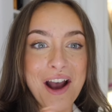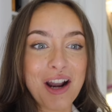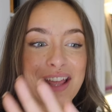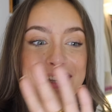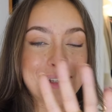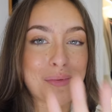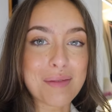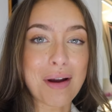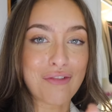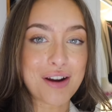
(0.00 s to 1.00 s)
Like, this is one
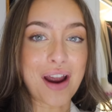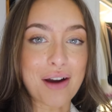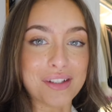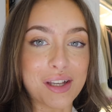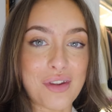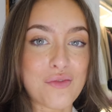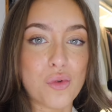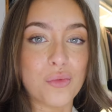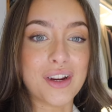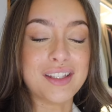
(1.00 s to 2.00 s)
of my favorite outfits that I've even
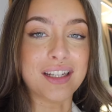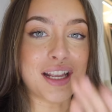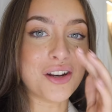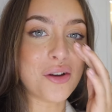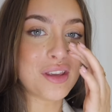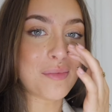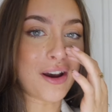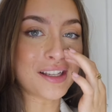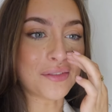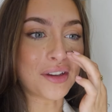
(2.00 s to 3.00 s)
worn recently. You know when you
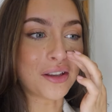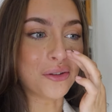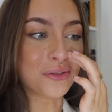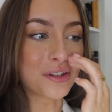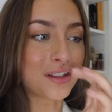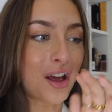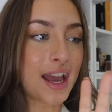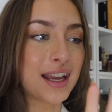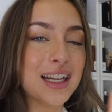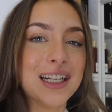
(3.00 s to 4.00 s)
buy something and you're just
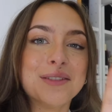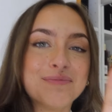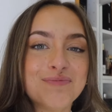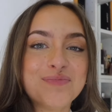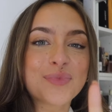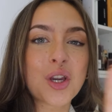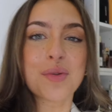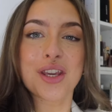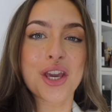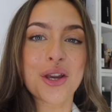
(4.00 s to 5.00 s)
like, could
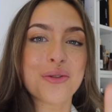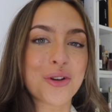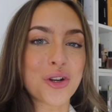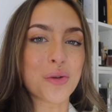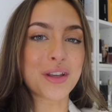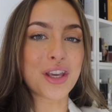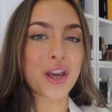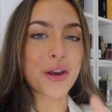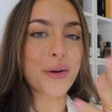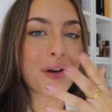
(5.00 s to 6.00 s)
be cute, could not be
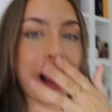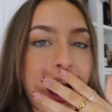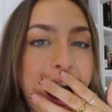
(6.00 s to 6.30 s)
cute.